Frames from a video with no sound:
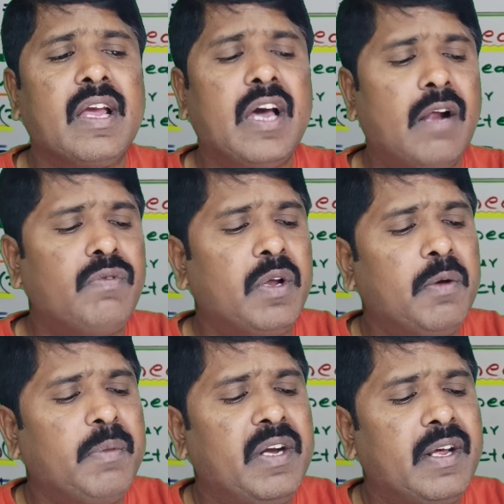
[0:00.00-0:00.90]

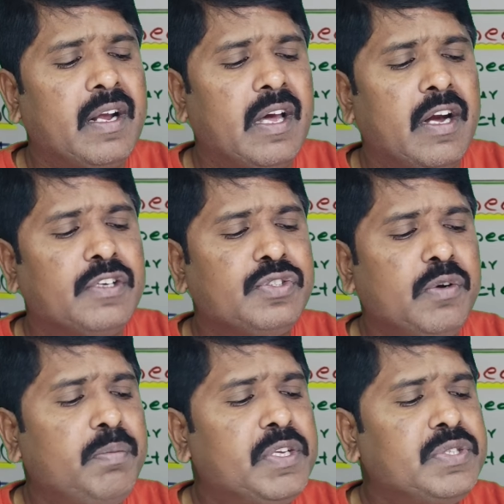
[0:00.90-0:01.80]
galvanometer current
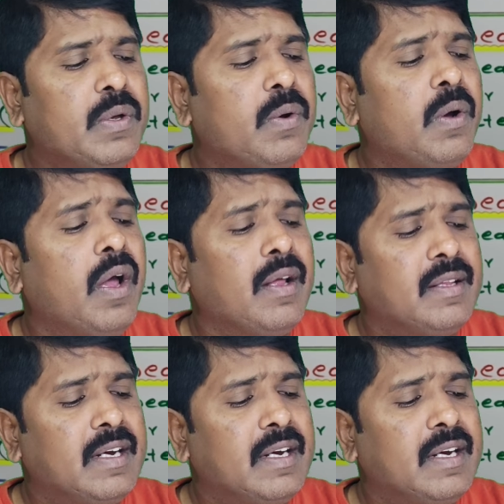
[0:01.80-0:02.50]
should be 0,